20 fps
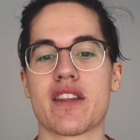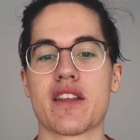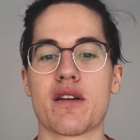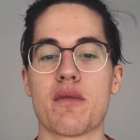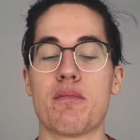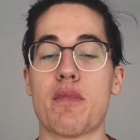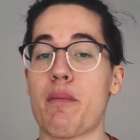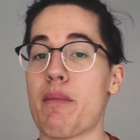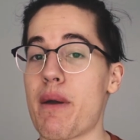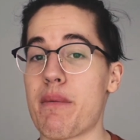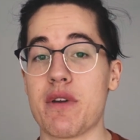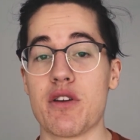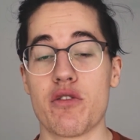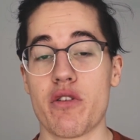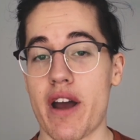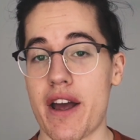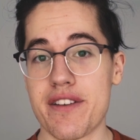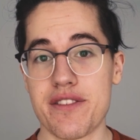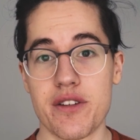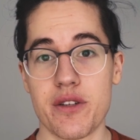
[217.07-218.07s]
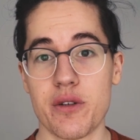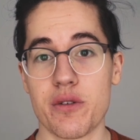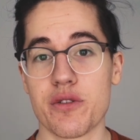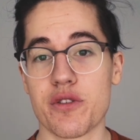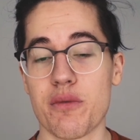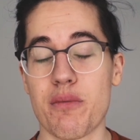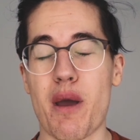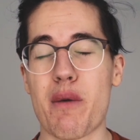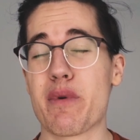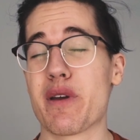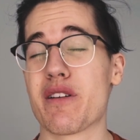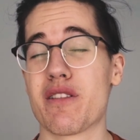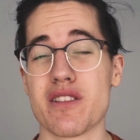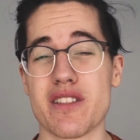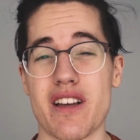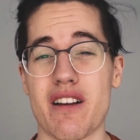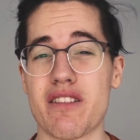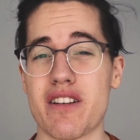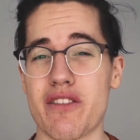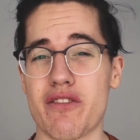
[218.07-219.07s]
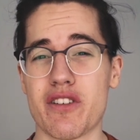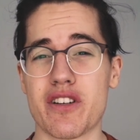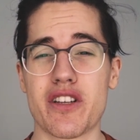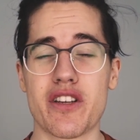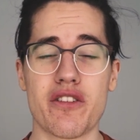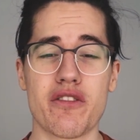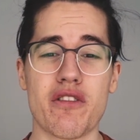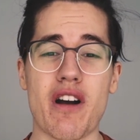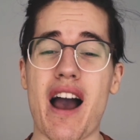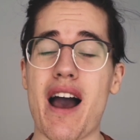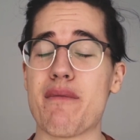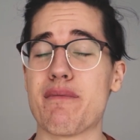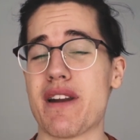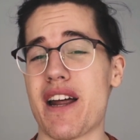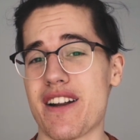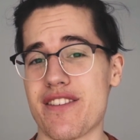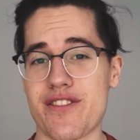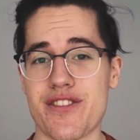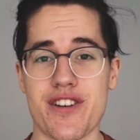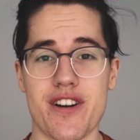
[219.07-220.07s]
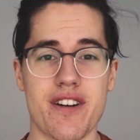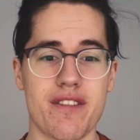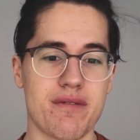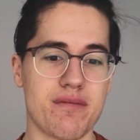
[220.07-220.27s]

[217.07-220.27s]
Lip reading: But maybe you guys do, so maybe it'll sound different to you. I'm not sure.